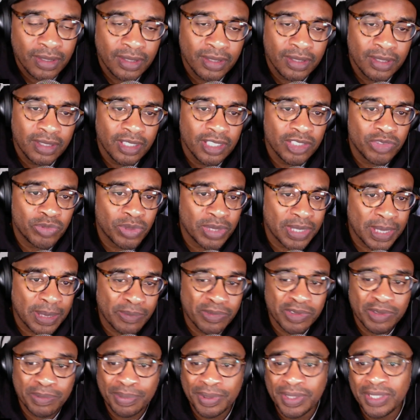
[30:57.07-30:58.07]
He's won an
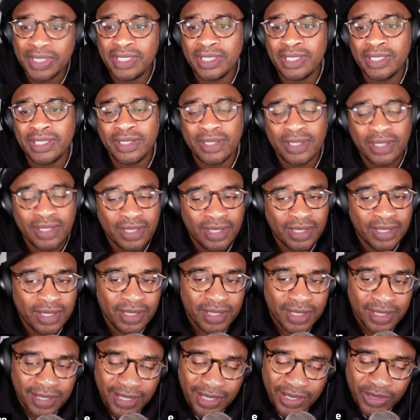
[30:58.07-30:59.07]
MVP.
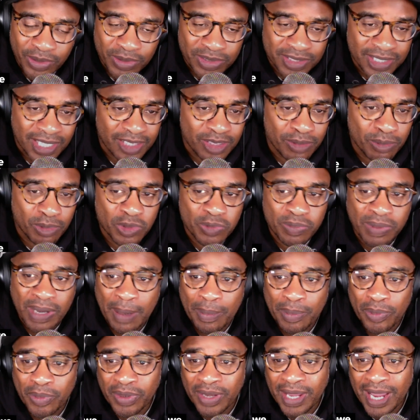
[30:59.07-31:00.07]
I know he's not the most
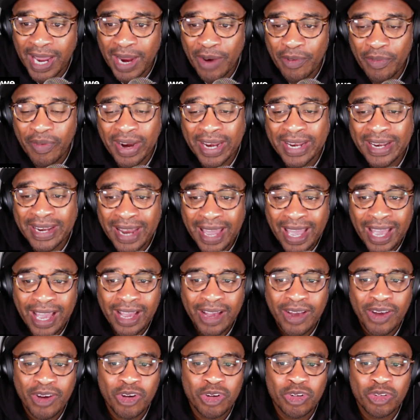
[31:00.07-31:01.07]
popular guy right
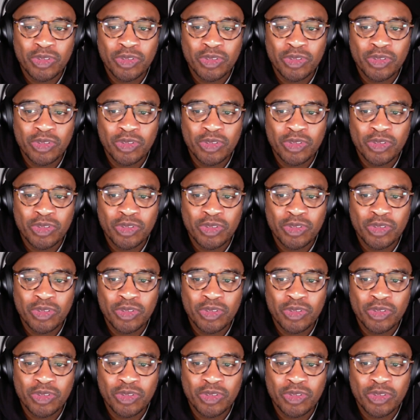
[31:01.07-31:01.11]
now,